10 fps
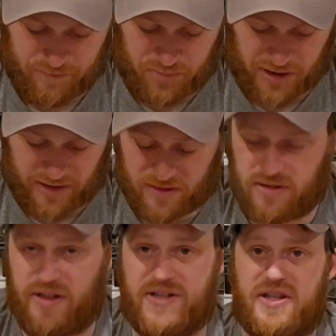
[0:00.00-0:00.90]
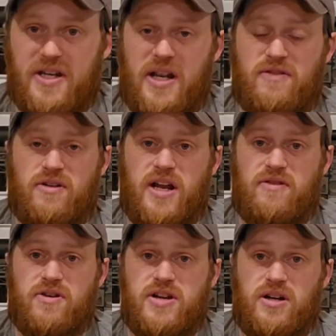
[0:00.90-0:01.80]
But like I said,
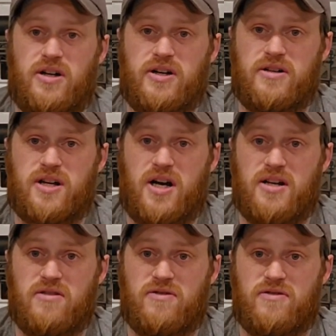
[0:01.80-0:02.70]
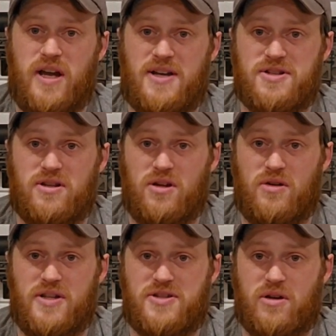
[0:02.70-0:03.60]
every gun kind of has a
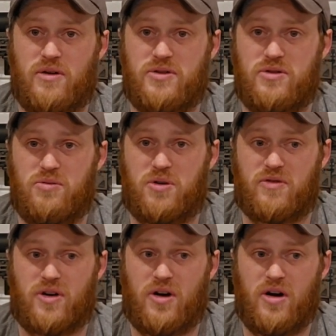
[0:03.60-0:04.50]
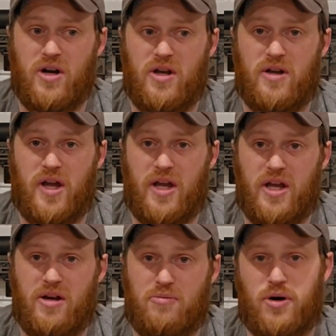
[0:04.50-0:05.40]
load it's going to prefer,
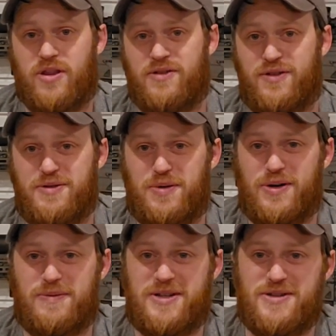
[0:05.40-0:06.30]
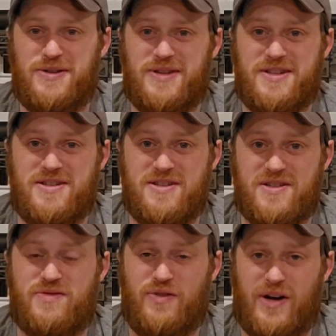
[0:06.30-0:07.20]
and part of the fun part about doing this
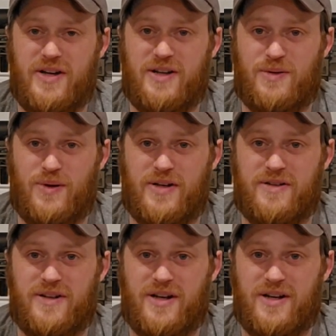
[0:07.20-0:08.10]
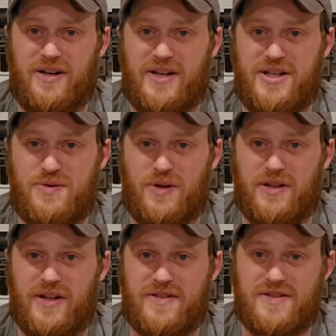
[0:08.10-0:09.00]
is finding what each one
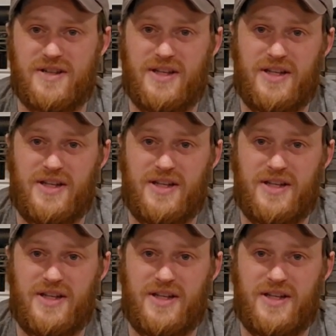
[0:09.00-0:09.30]
likes.